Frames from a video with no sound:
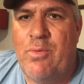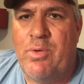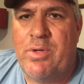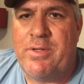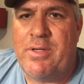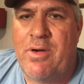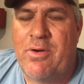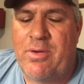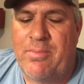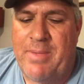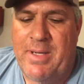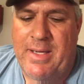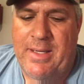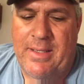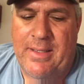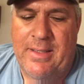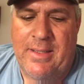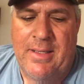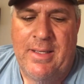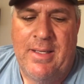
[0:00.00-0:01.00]
We'll talk about
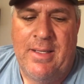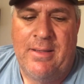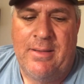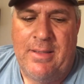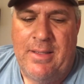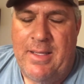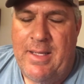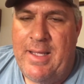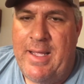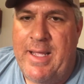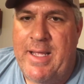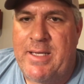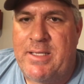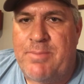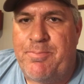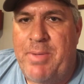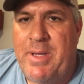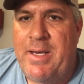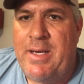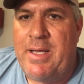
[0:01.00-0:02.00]
it. It's
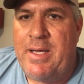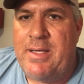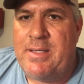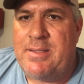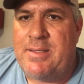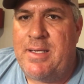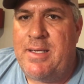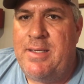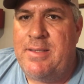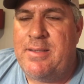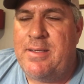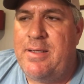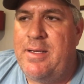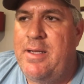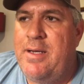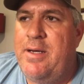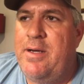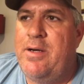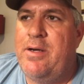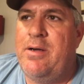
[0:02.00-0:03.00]
peanut season
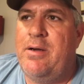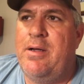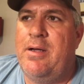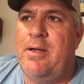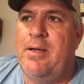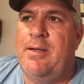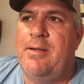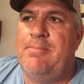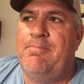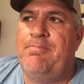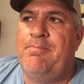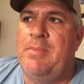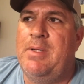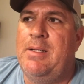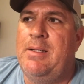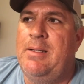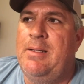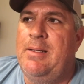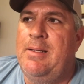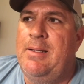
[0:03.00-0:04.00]
here.
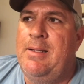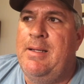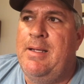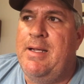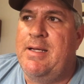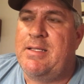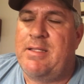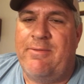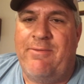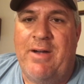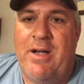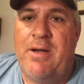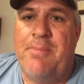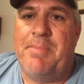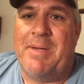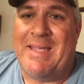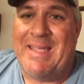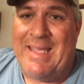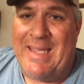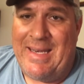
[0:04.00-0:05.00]
It's the very
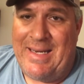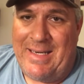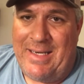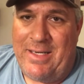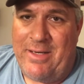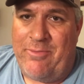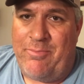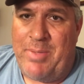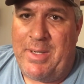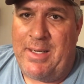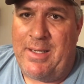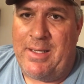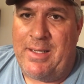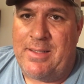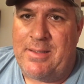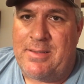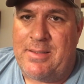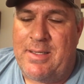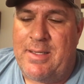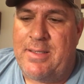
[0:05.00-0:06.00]
beginning of
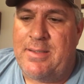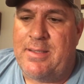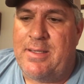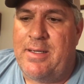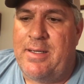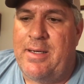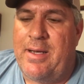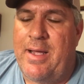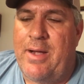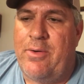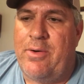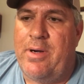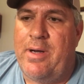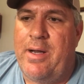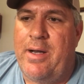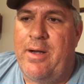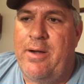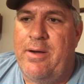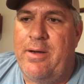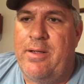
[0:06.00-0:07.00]
peanut season in our
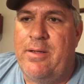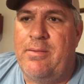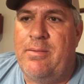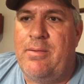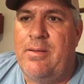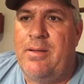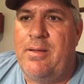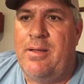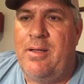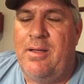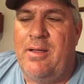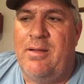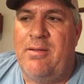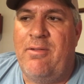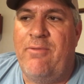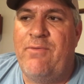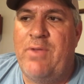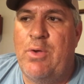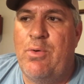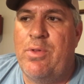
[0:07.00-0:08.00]
area. A
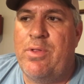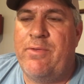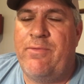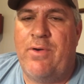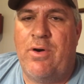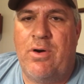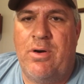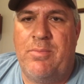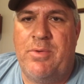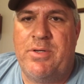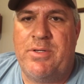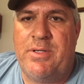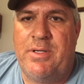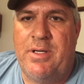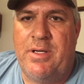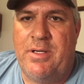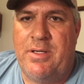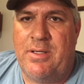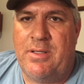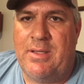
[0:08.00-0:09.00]
few of the farmers
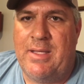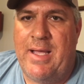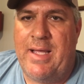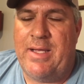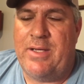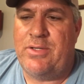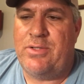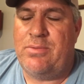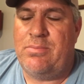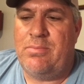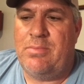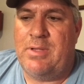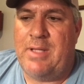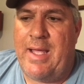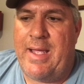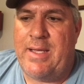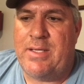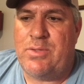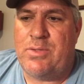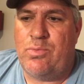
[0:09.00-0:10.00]
dug
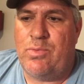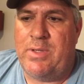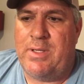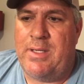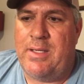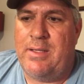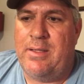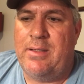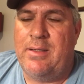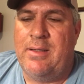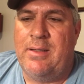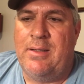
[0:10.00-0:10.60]
last week.